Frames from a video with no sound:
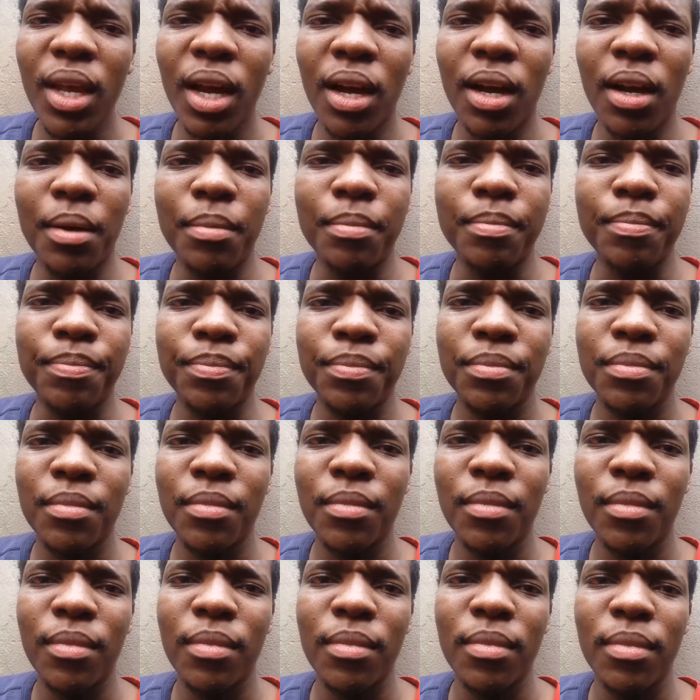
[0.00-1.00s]

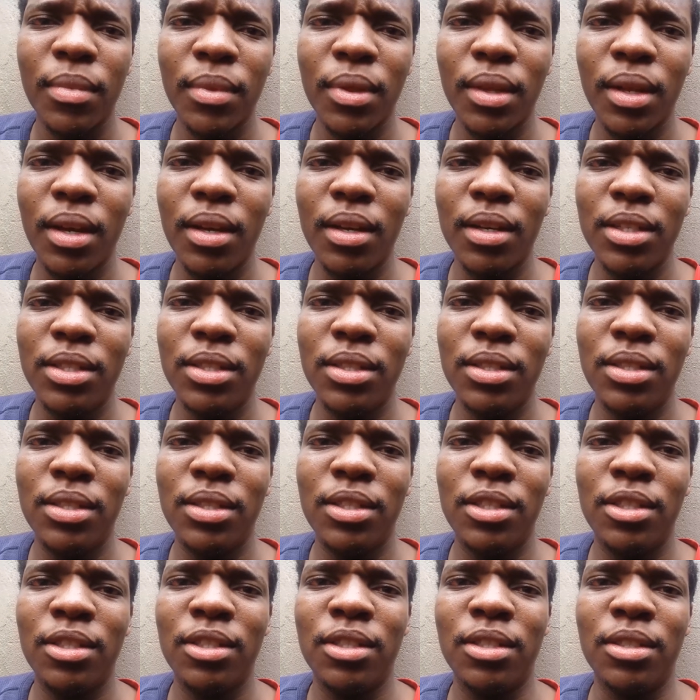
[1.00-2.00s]

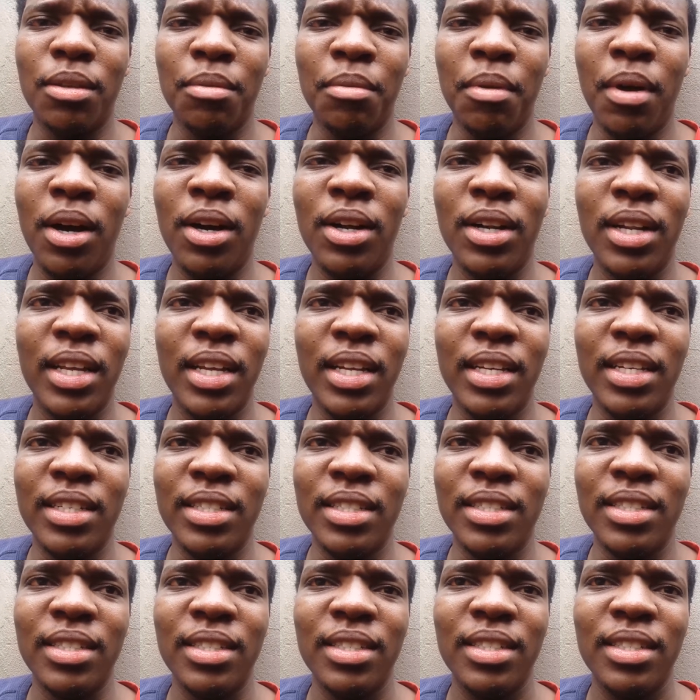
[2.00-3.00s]
Jamal
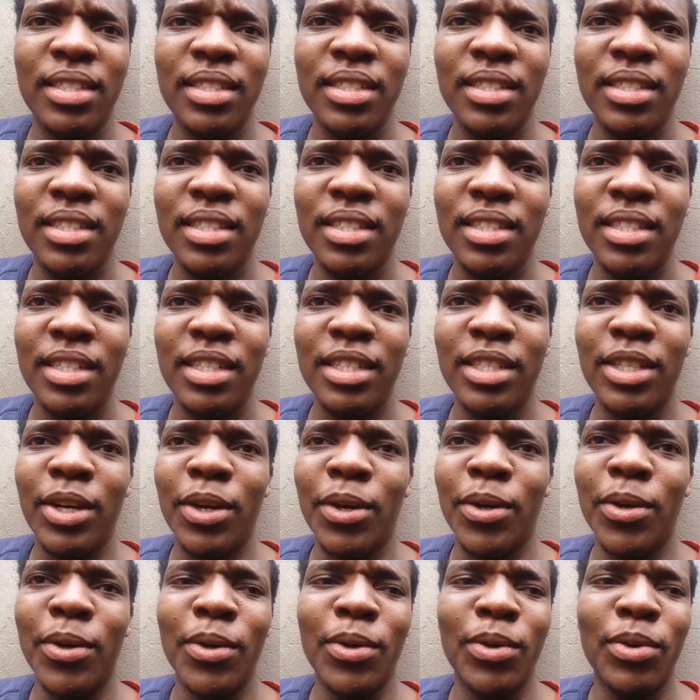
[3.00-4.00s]
and
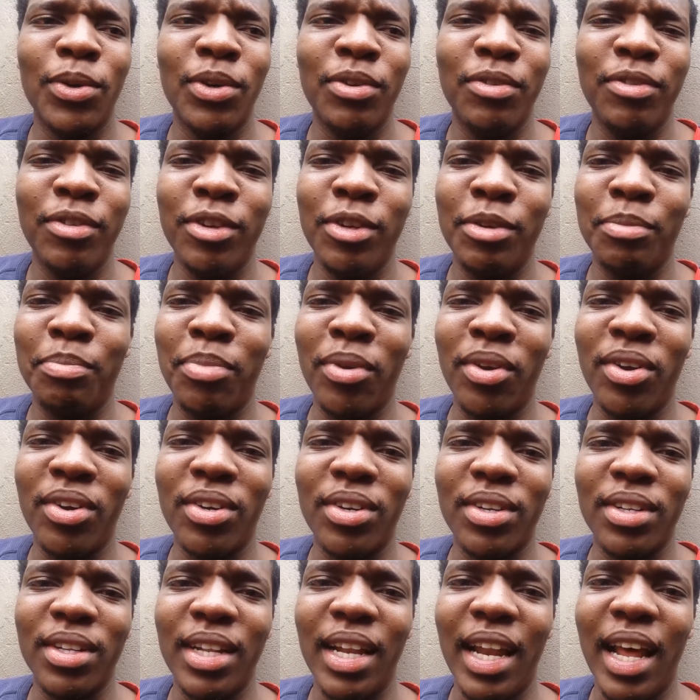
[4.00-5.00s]
the whole
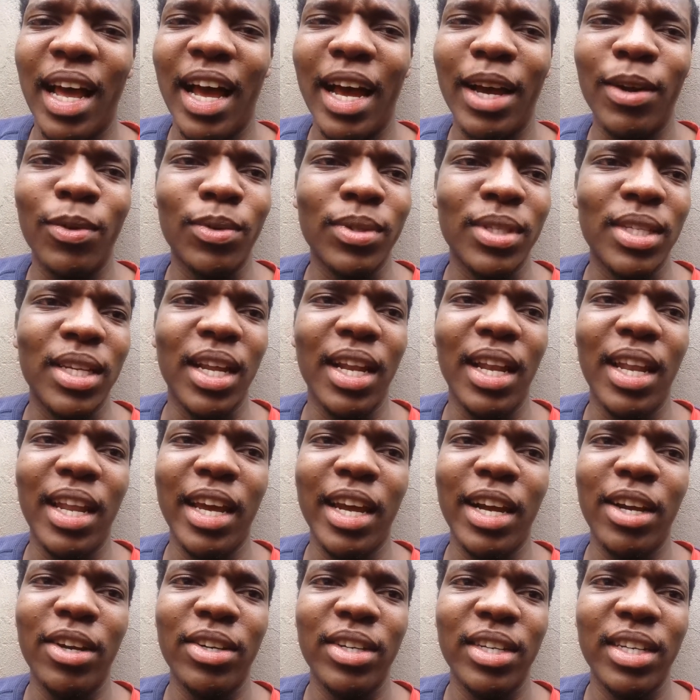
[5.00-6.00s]
ball lie was
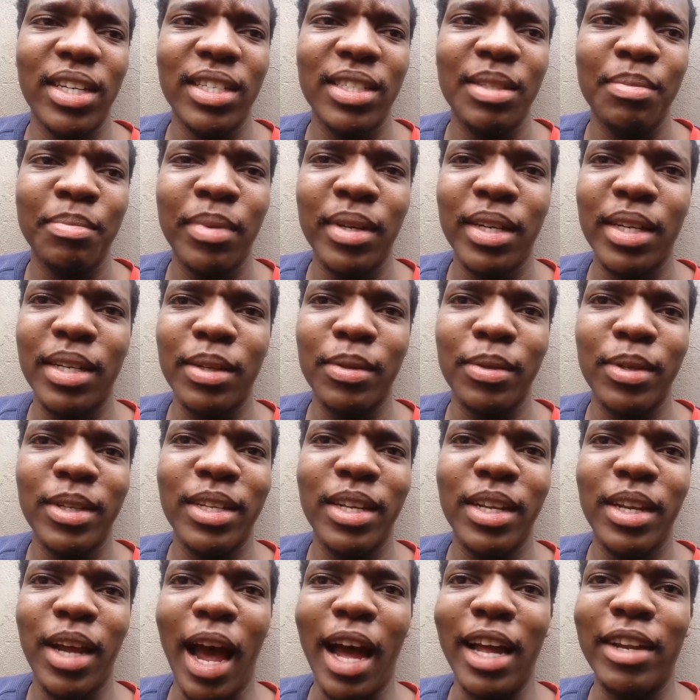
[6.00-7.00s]
hilarious, but
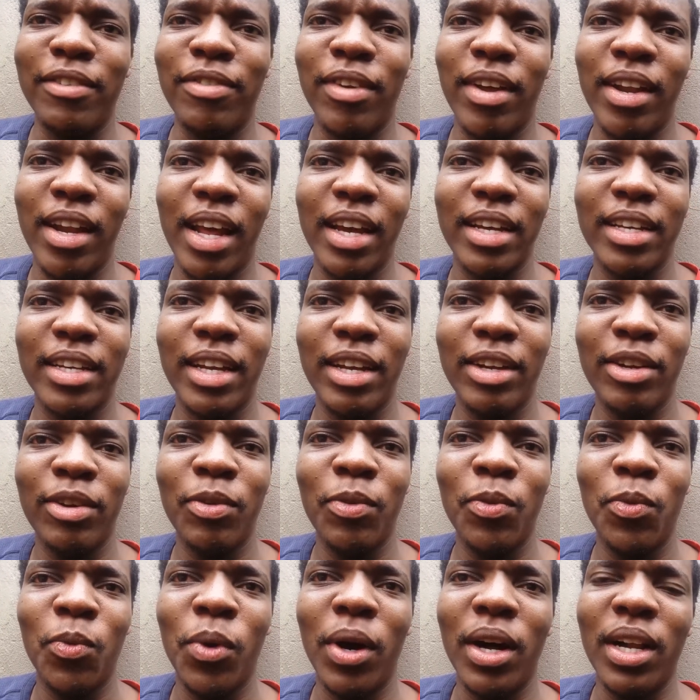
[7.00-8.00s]
I felt like
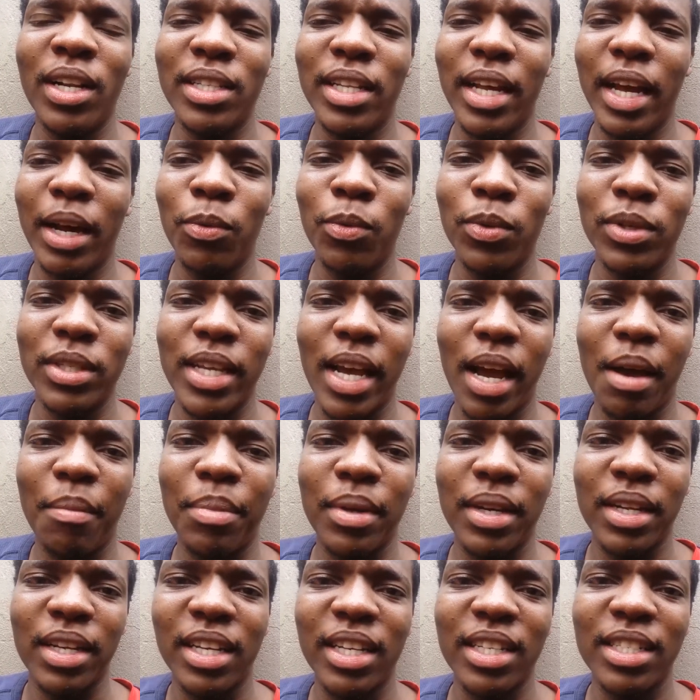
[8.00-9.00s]
while that was
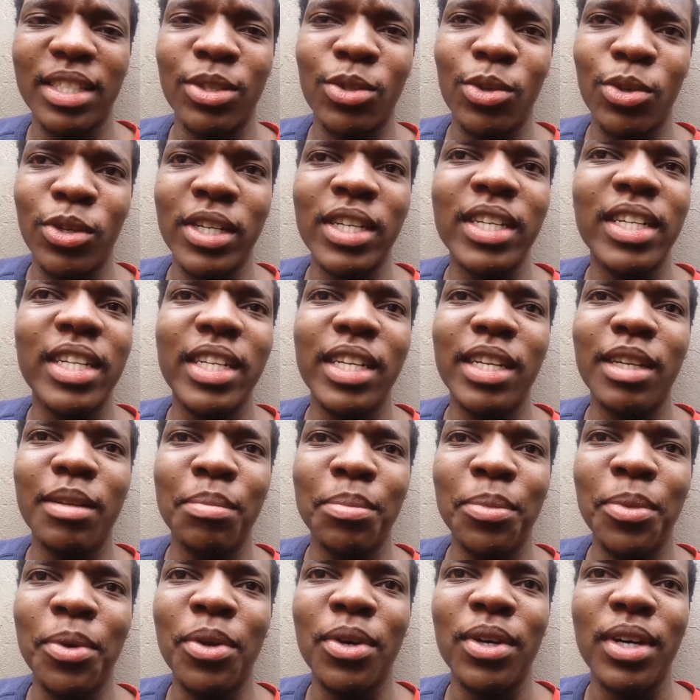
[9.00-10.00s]
happening, his story needed
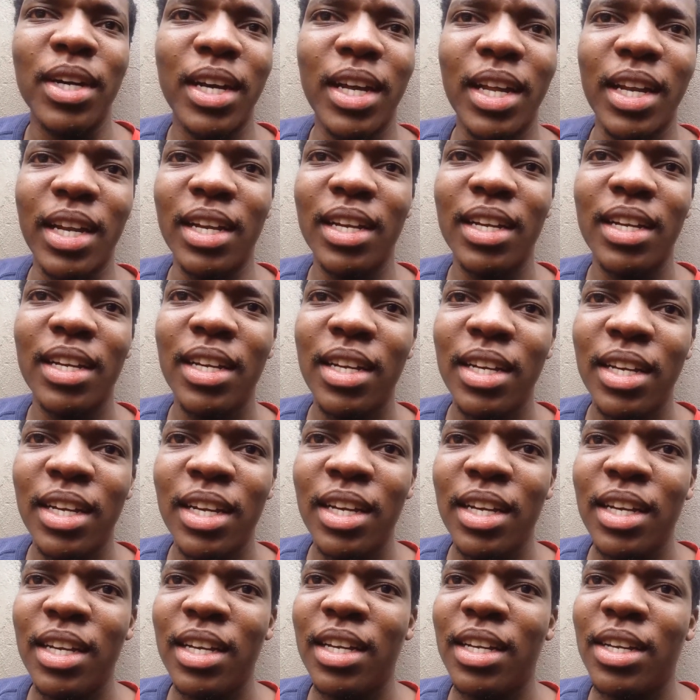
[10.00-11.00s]
more. And
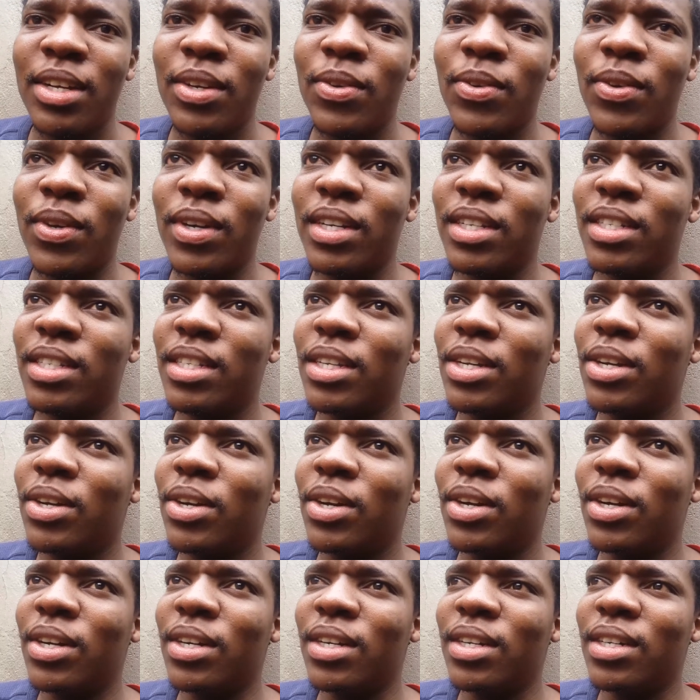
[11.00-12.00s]
what is it
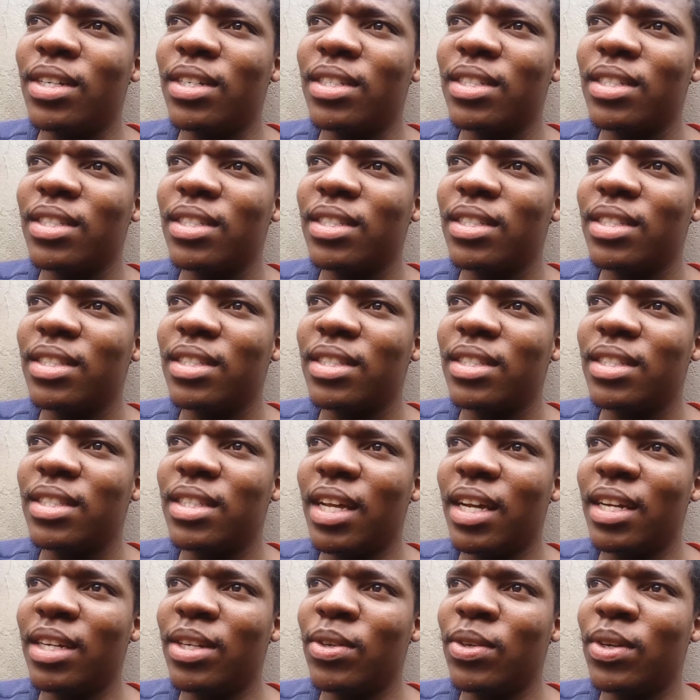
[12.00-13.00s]
called?
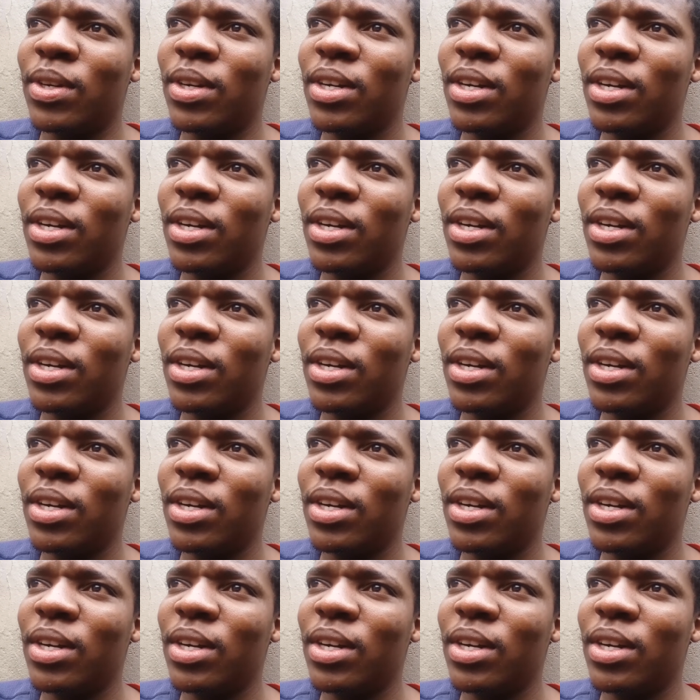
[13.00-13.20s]
That